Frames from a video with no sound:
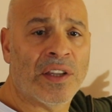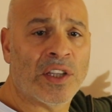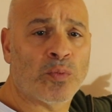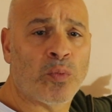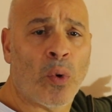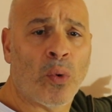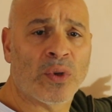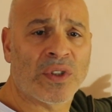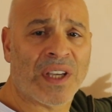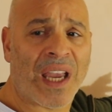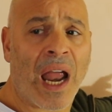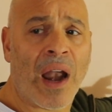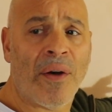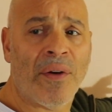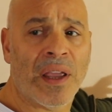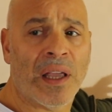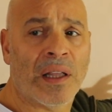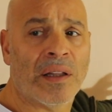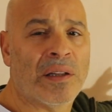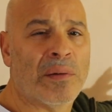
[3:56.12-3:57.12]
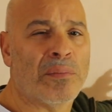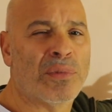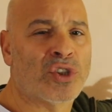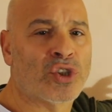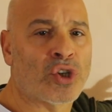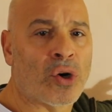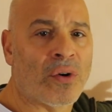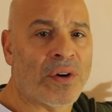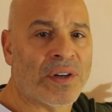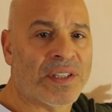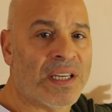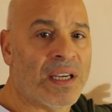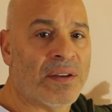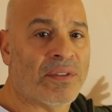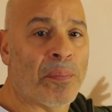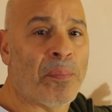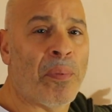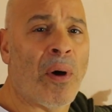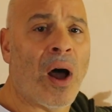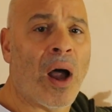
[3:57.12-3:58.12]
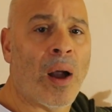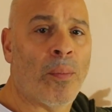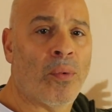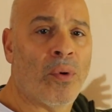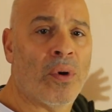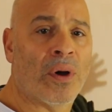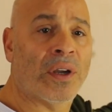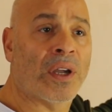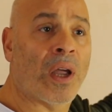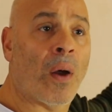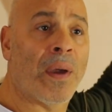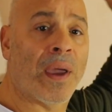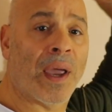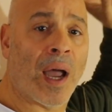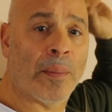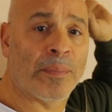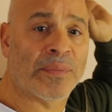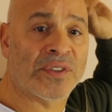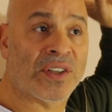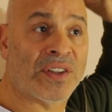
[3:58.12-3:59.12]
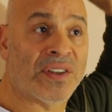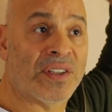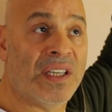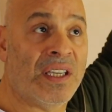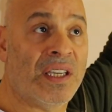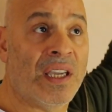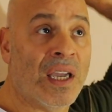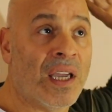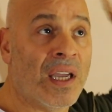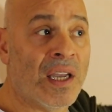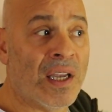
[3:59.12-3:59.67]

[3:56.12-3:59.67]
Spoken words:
wall's carrying the majority of the pipe work going up to the